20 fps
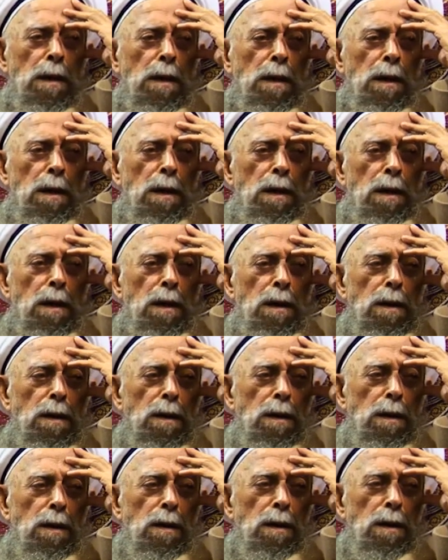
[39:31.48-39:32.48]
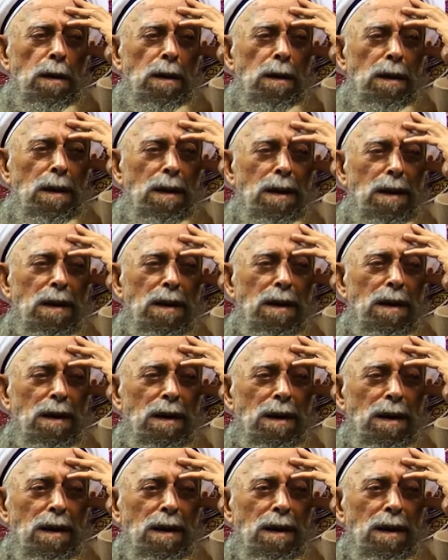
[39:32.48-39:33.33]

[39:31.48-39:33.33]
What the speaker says: [no speech]